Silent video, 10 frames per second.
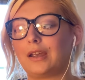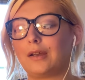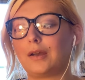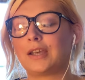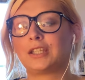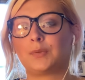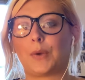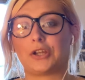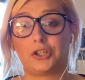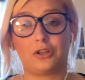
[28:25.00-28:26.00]

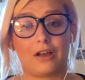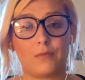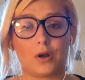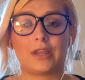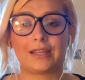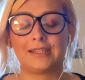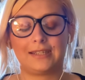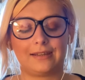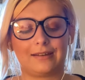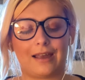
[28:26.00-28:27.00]
express your love more.
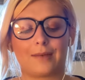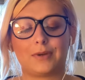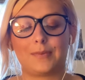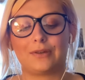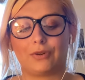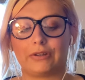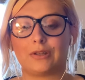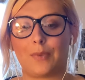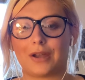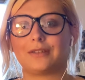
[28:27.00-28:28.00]
I'm going to be really
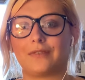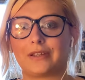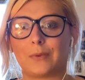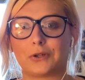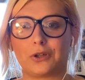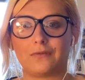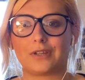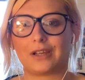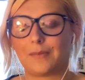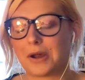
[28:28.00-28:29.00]
surprised if Express Your Love
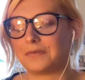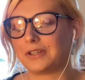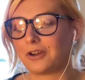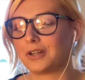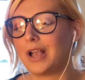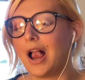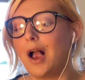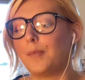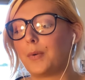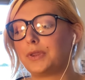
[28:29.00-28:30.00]
doesn't come out of these cards.
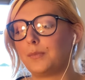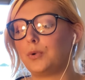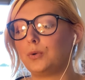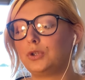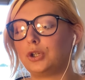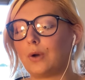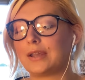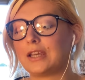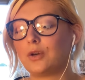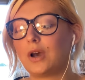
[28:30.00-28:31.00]
But with the moon too, I
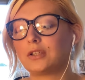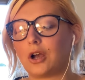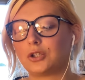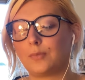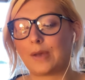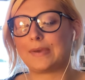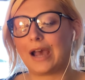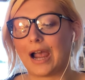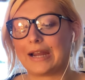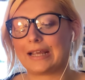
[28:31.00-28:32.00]
think you guys also might be
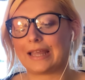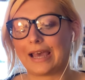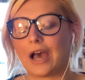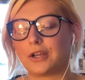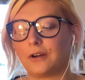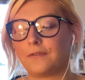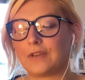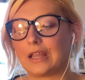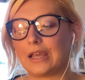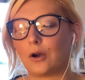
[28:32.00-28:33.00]
hiding like how you're
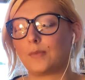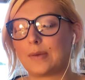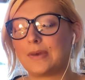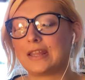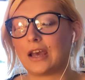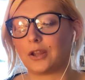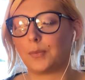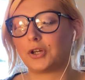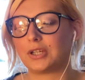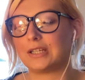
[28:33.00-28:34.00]
feeling, or maybe the other
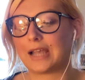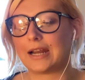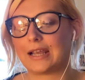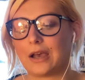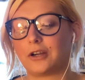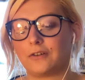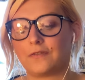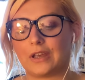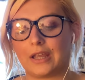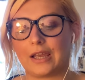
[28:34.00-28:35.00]
person is hiding how you're
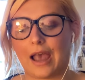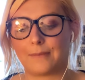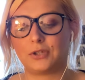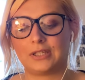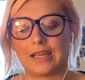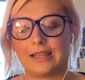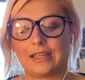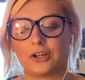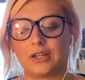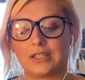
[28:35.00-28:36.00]
feeling. I'm just saying
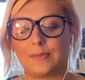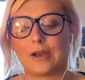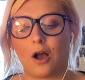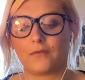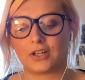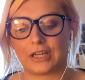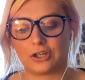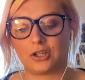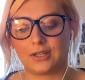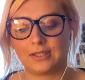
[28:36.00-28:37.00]
like there needs to be
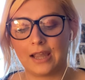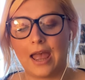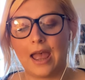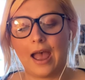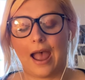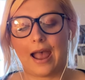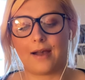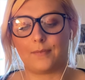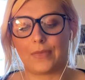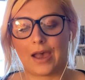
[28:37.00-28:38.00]
conversations
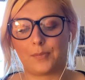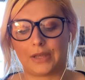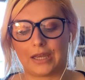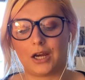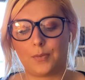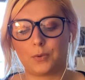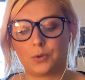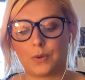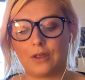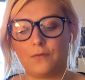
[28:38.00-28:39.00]
at play here. But with
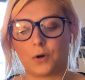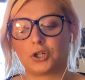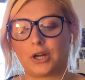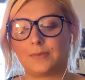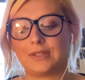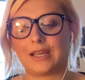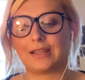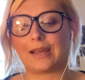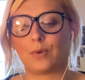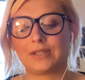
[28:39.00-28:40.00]
the Wheel of Fortune, I'm seeing
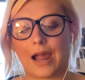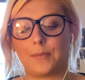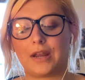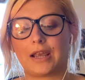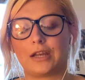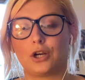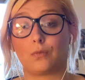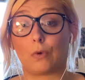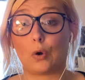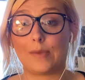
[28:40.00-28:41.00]
like what's happening in
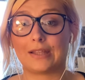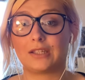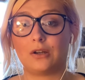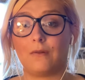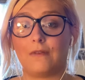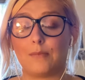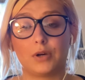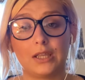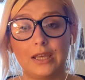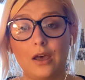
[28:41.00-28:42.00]
your romance in
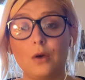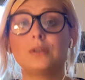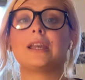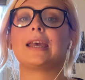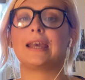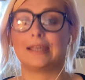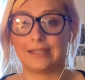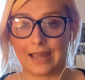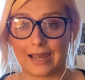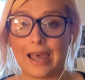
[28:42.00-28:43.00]
November, Leos,
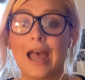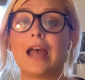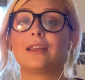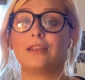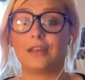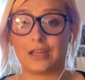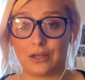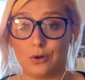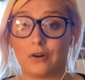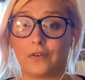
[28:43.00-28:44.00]
is like the
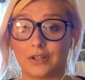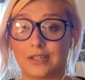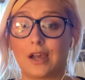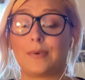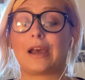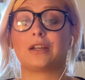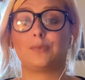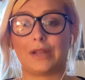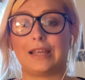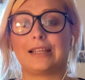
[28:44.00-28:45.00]
universe is coming out to
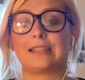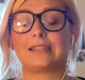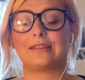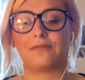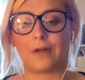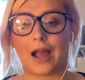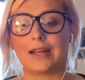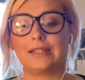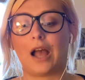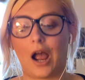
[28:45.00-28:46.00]
play. Like this is
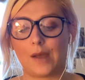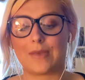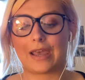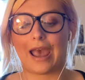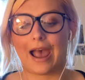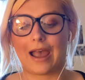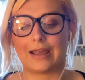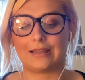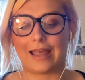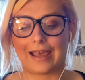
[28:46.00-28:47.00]
divine timing
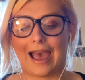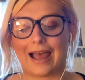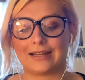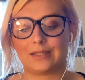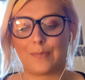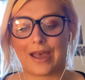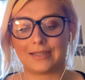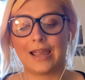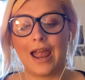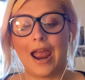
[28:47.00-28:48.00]
at its
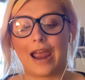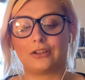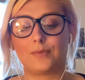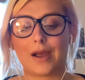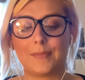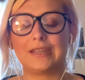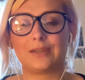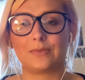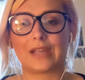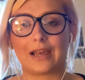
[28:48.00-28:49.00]
best. And there might be
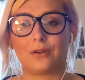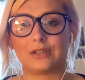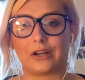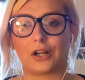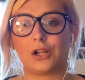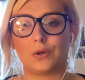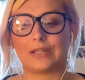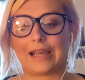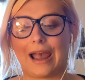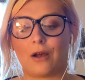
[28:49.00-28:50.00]
some cycles that are
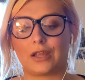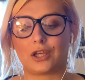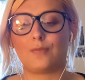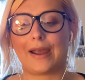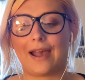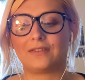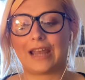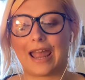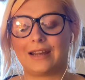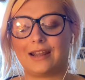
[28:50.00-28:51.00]
closing out. Like you might have
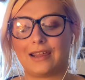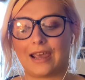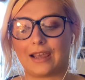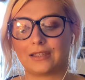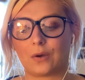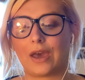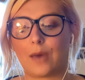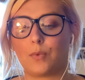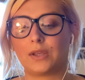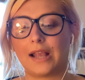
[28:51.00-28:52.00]
to end things,
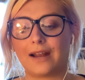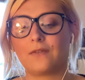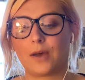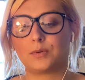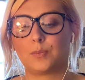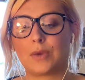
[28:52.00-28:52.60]
okay? But with the 9 of Cups,